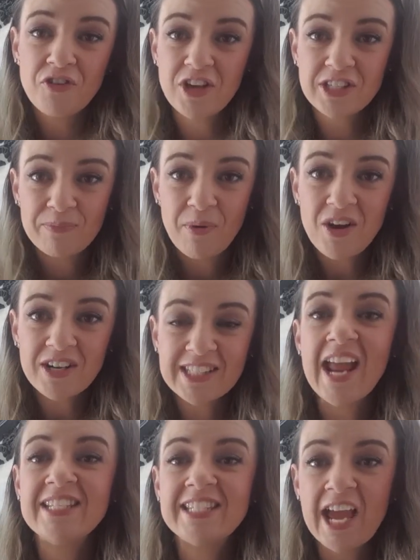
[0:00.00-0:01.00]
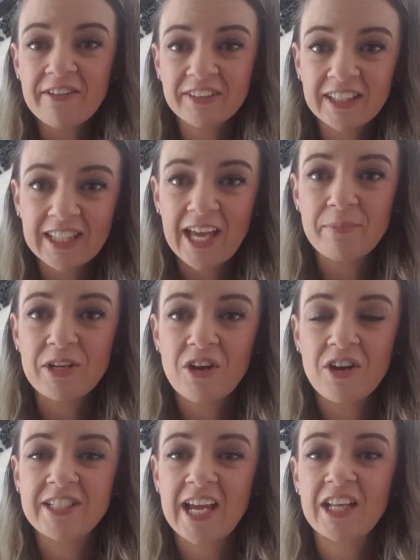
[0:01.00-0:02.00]
first box. And definitely let me
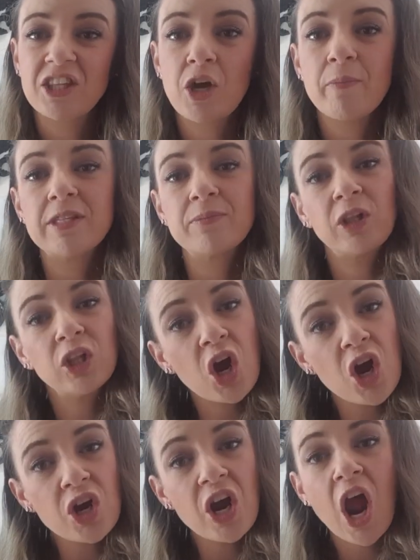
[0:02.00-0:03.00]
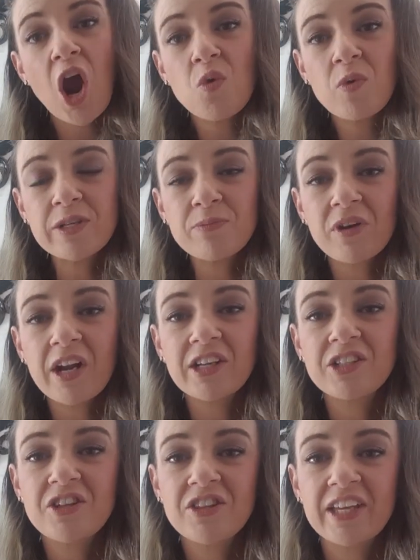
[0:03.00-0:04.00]
know down in the comments below which
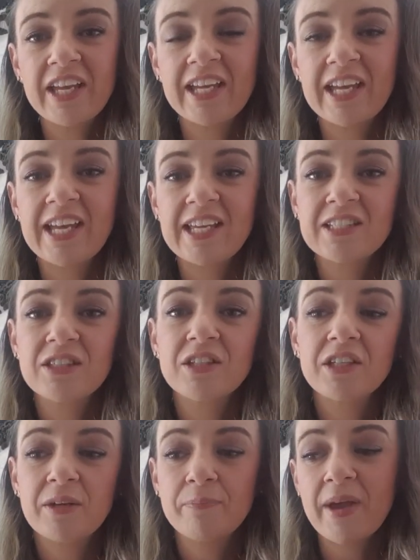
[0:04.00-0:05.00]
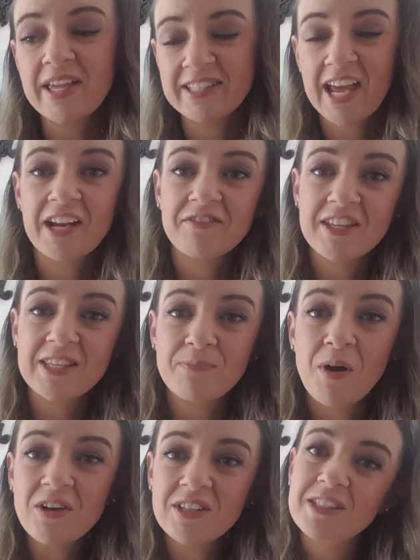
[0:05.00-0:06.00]
product you think is the best out of this
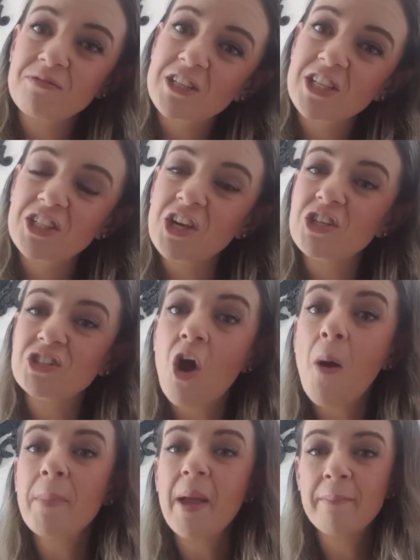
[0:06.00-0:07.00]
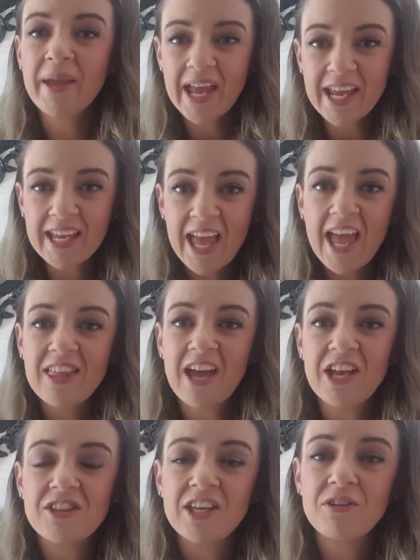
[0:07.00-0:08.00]
box, which is your top pick
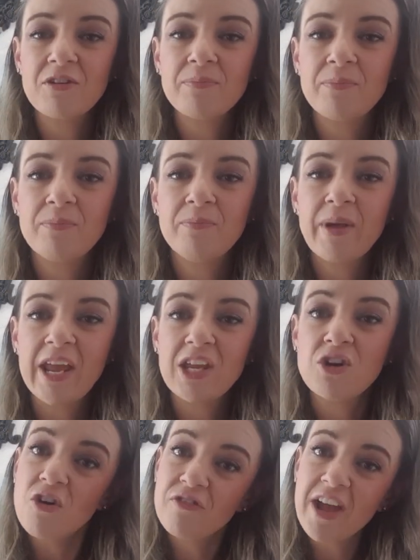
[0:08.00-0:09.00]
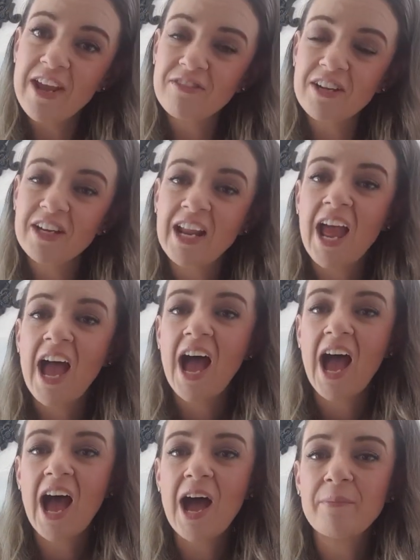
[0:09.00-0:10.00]
that you think would be your favorite.
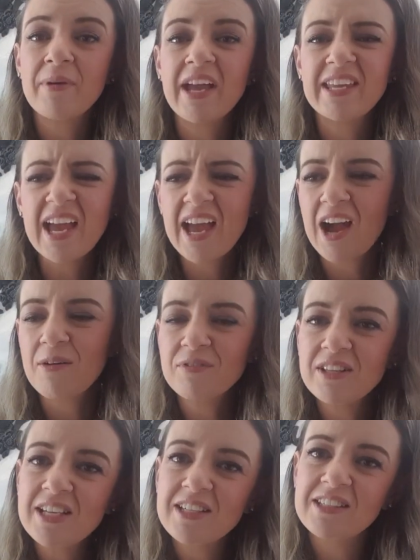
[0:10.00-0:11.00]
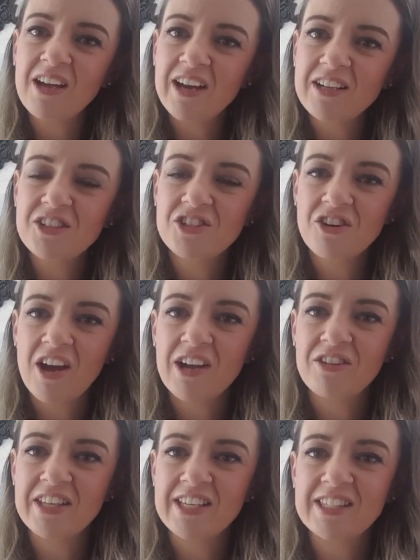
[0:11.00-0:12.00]
Yeah, I'm really excited to
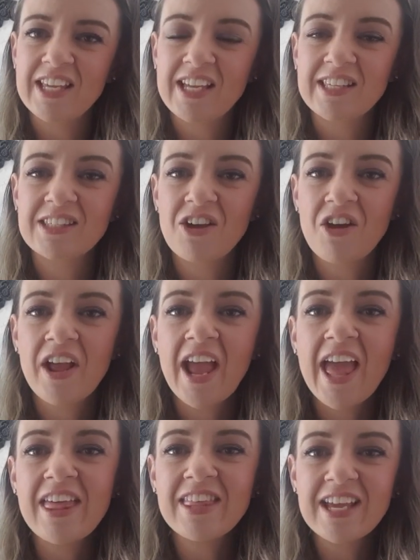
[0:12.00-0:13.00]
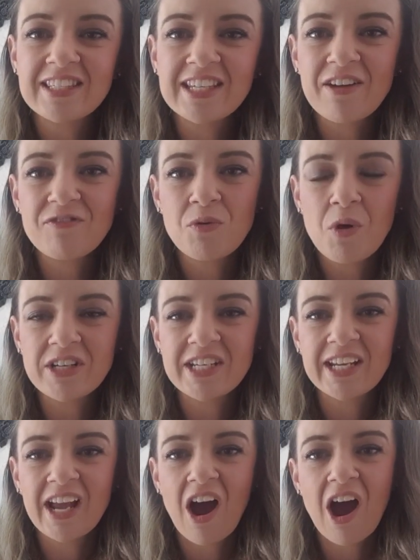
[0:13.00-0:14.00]
try all these things. So thanks again for
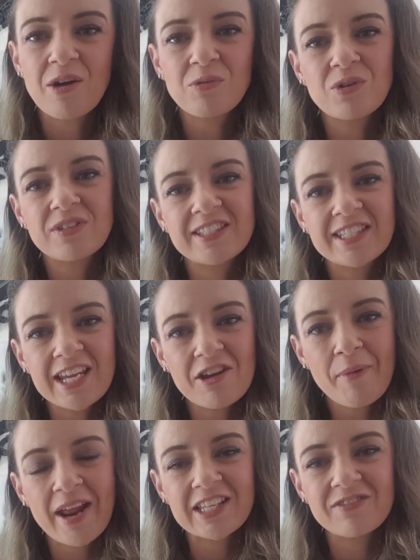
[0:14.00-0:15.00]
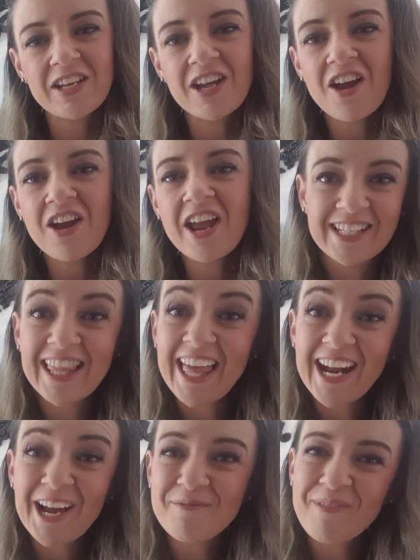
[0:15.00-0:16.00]
watching. I will see you in my next video. See you
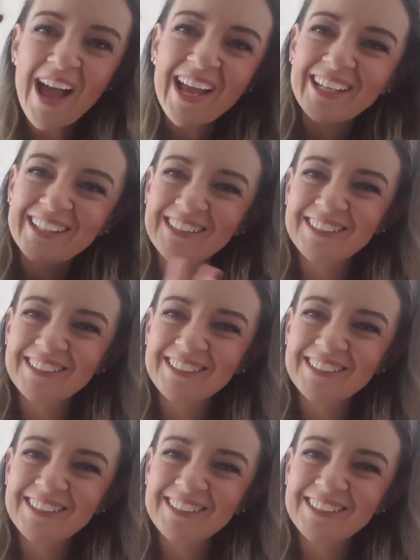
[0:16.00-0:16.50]
later. Bye.